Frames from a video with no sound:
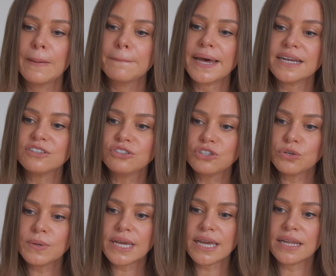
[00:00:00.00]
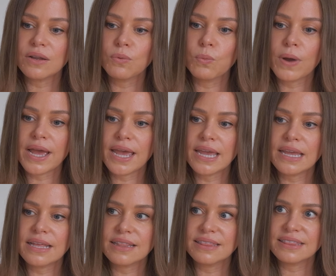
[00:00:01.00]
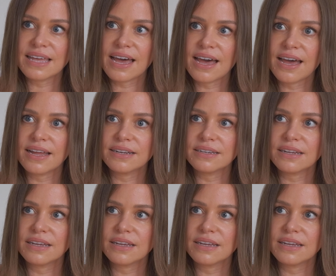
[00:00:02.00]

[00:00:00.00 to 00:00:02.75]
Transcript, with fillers: But I do it in a way that